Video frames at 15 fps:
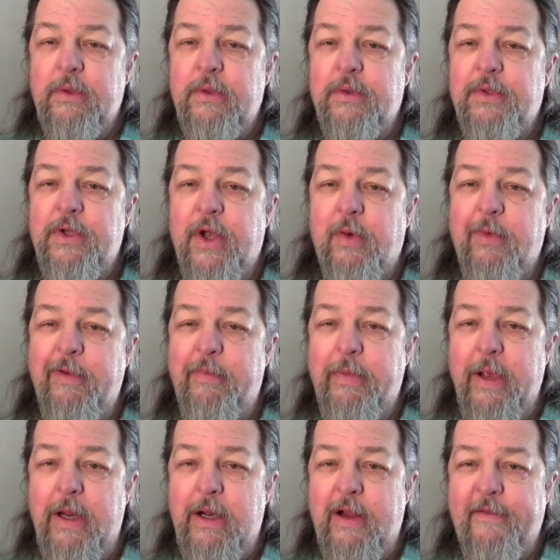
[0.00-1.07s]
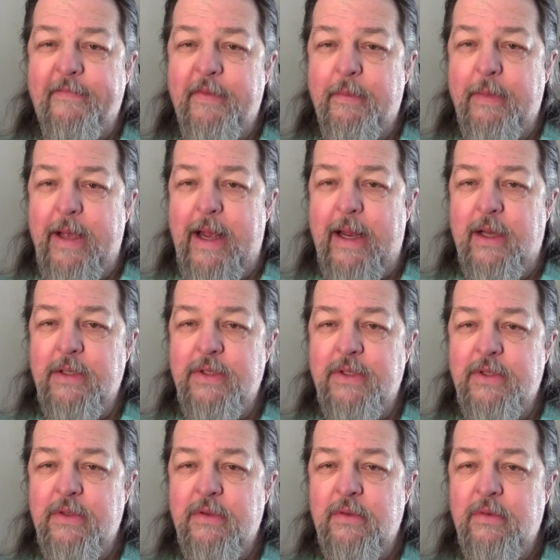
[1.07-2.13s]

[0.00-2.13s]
So we paid off the balance